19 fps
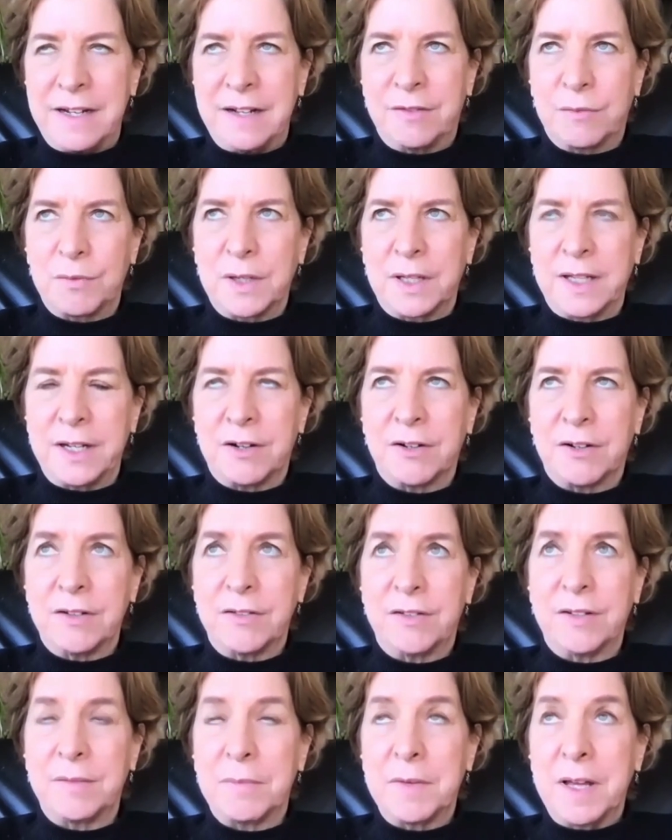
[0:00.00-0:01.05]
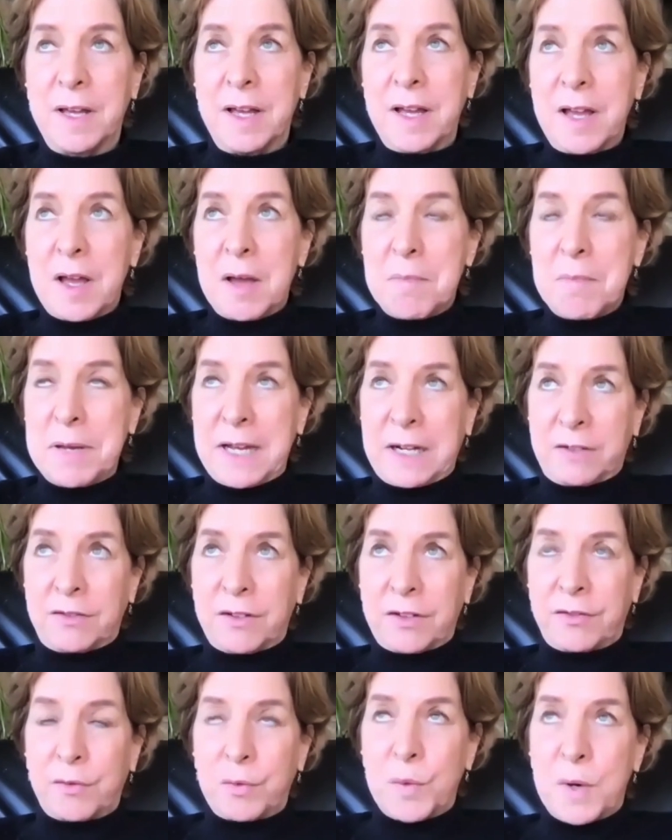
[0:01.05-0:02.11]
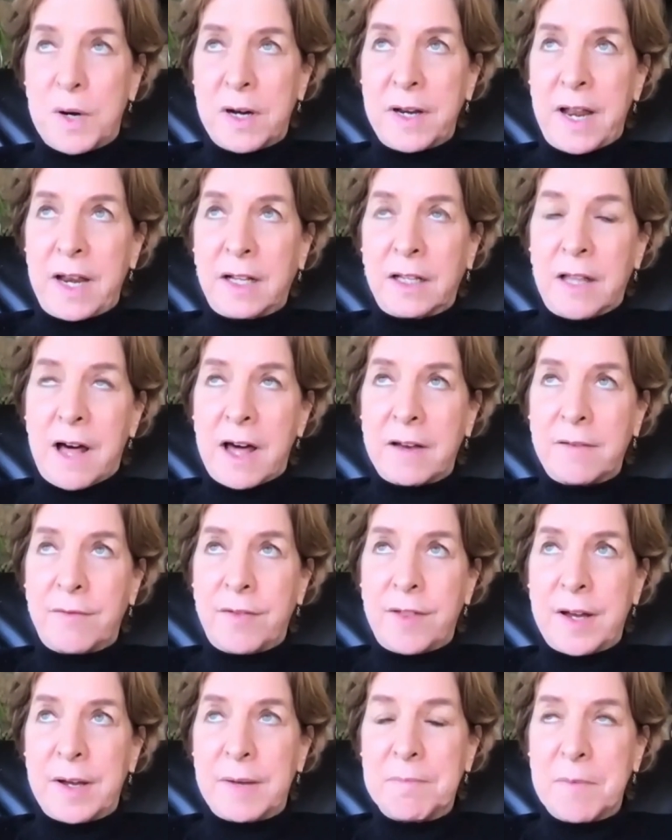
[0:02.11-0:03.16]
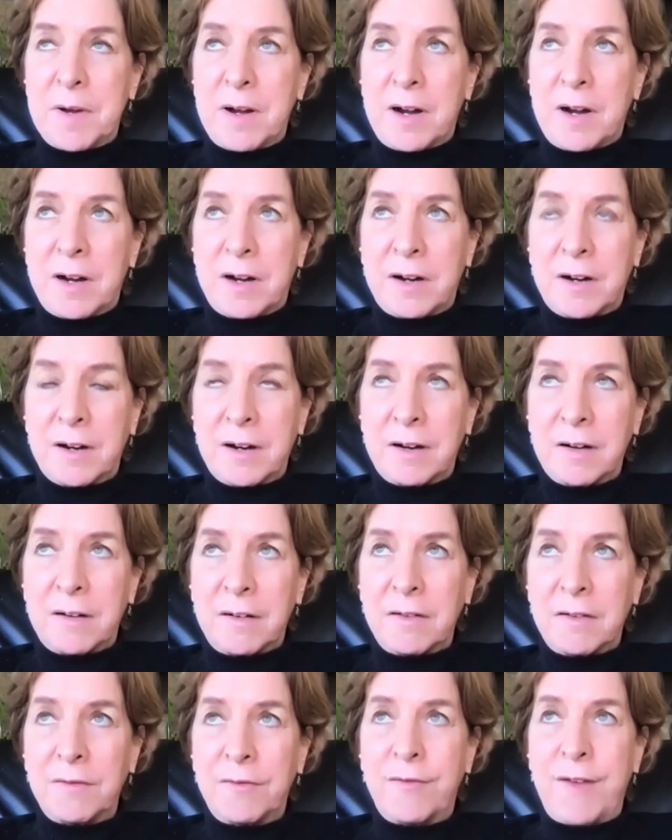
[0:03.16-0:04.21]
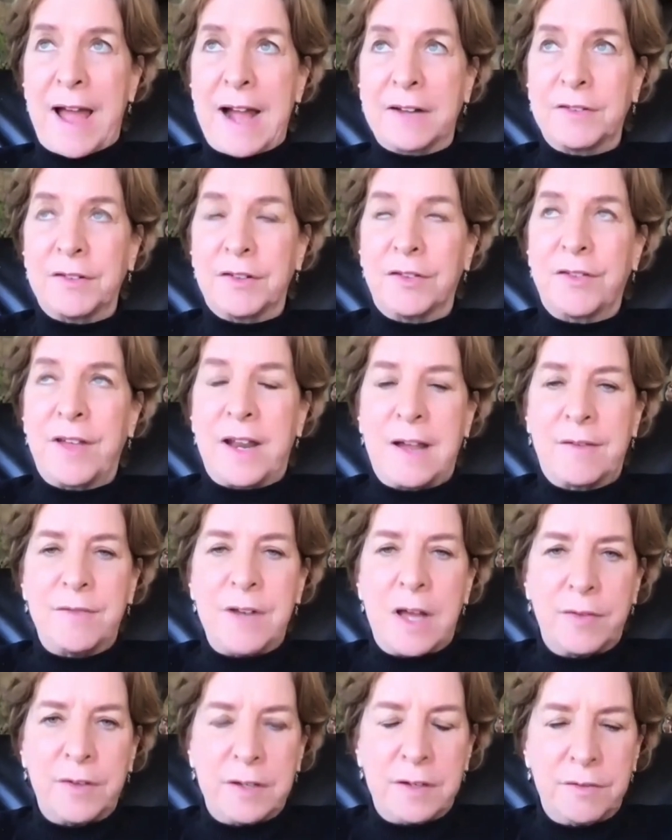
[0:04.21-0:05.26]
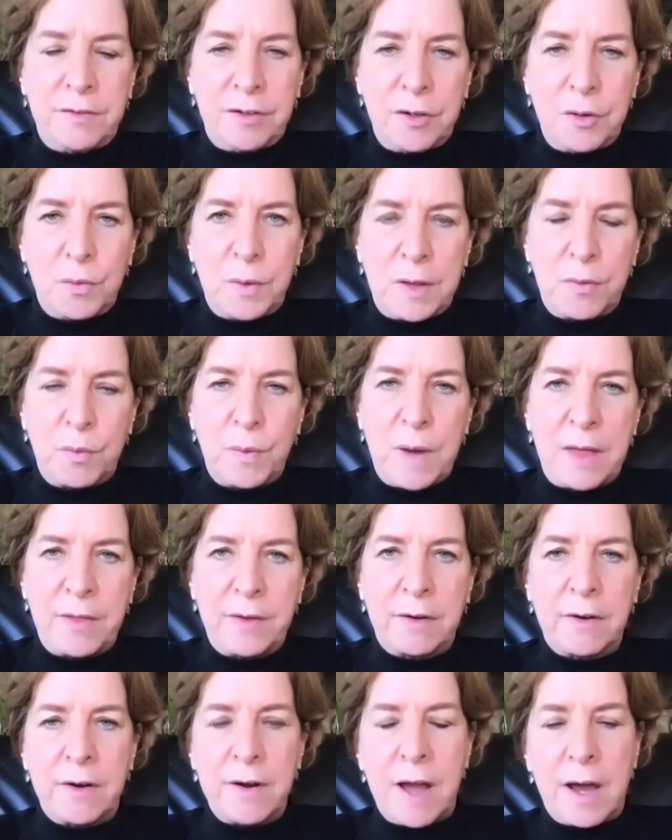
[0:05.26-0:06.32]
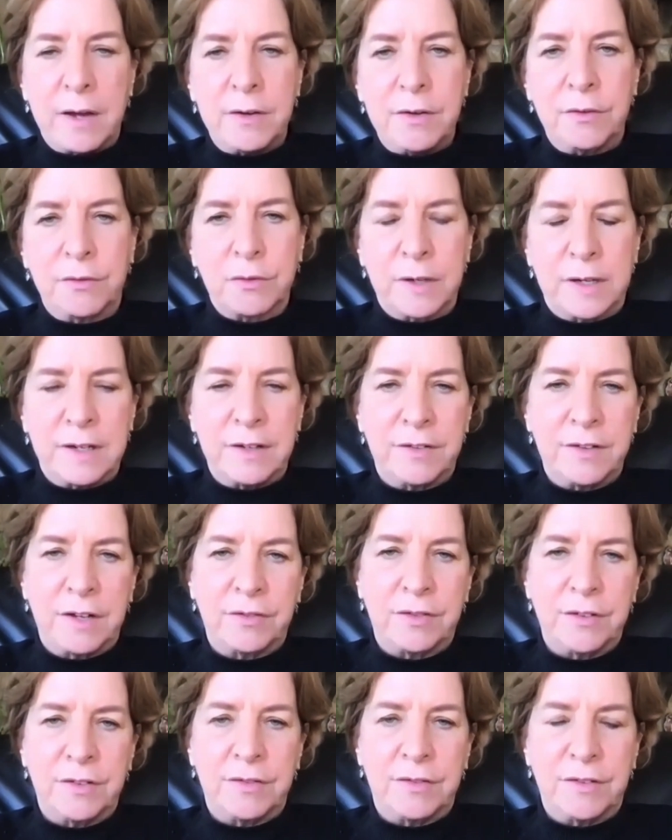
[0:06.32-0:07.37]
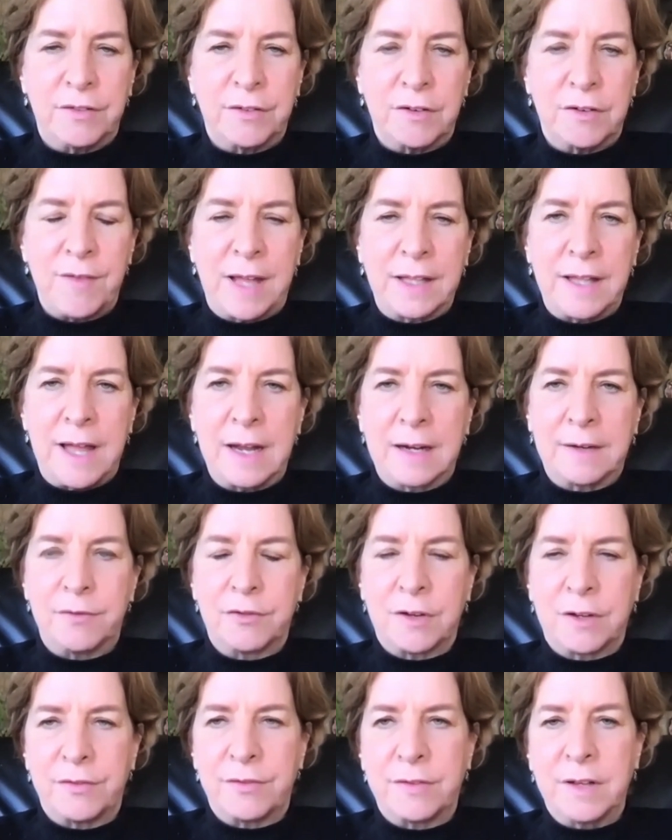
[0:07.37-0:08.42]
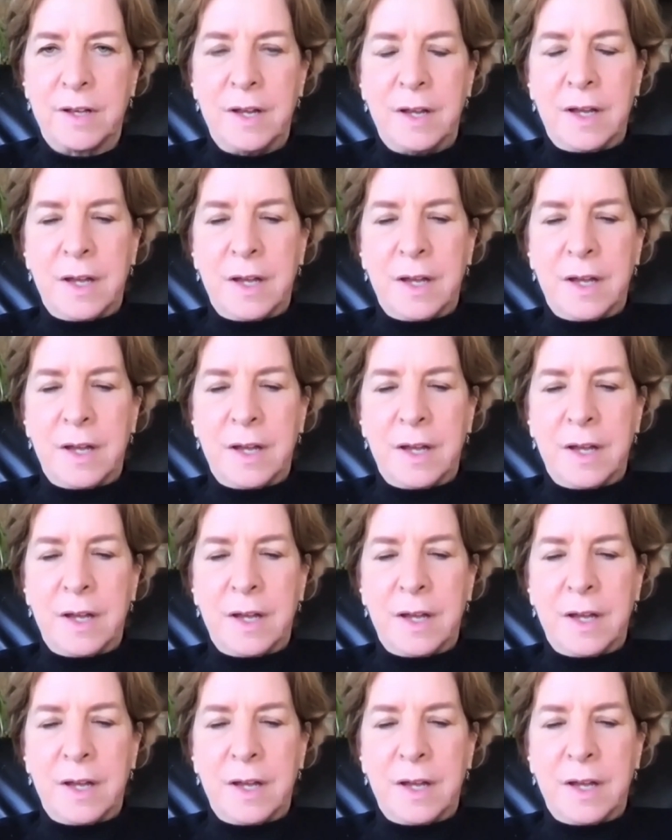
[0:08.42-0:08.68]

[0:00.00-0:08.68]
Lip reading: It's really hard to pick just one, and a lot of them are factors that have nothing to do with whether or not news organizations deserve that lack of trust